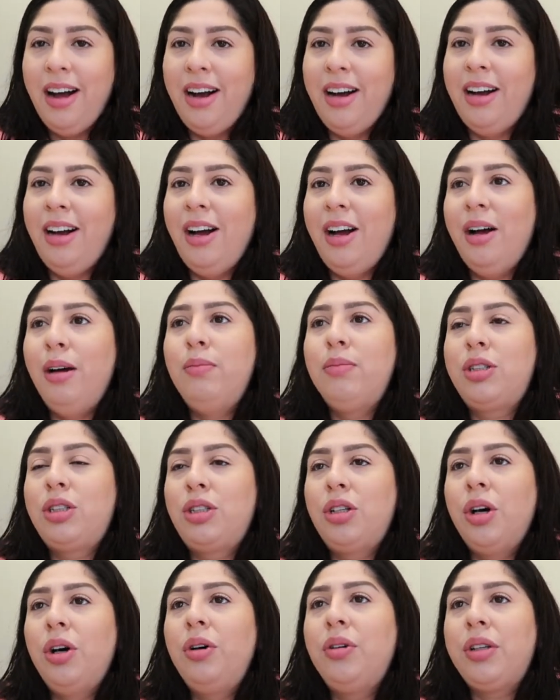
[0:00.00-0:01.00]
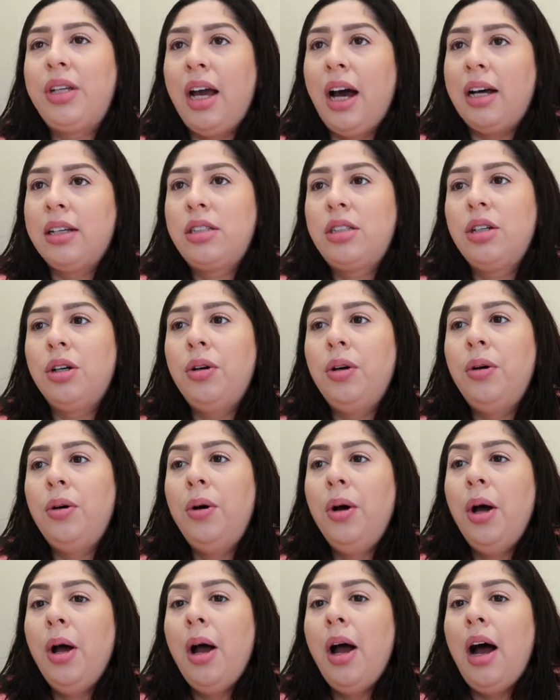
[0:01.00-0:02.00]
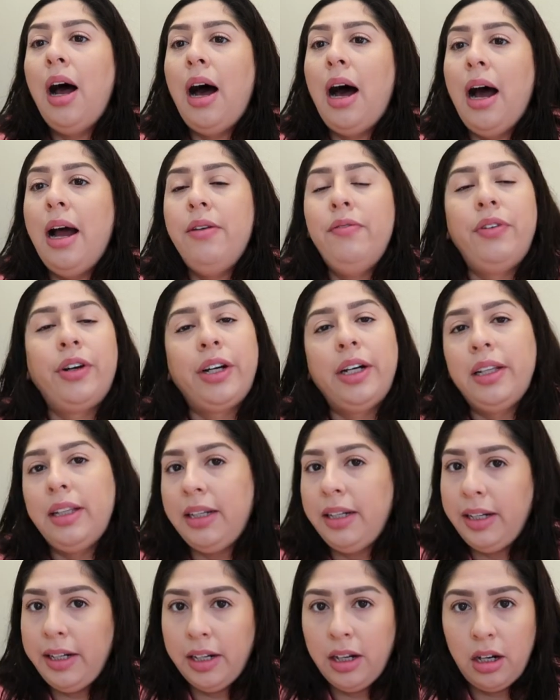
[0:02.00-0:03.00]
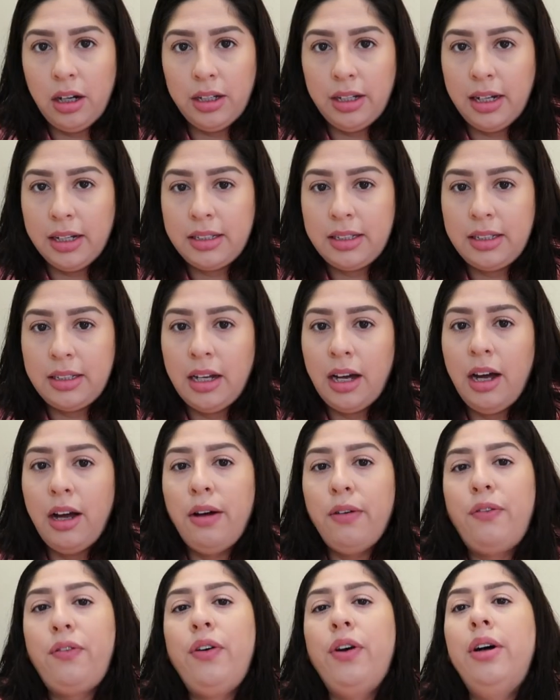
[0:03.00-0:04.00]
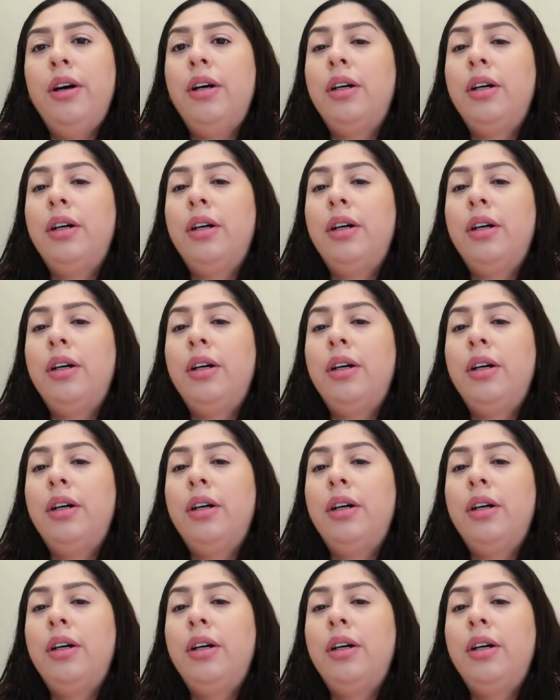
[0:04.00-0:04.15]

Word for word: Um, so yeah, so I'm very lenient on that stuff.